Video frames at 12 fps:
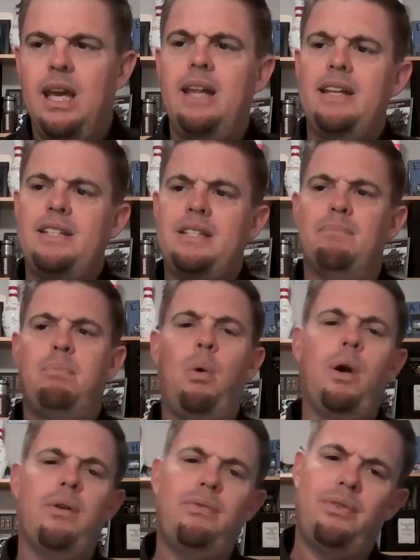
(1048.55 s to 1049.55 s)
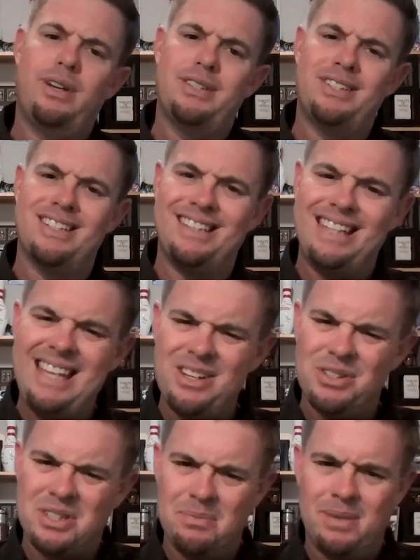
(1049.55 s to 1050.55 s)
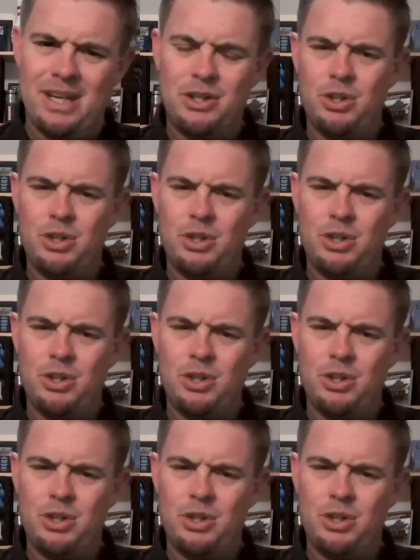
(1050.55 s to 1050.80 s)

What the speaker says: And that's important for us as leaders to make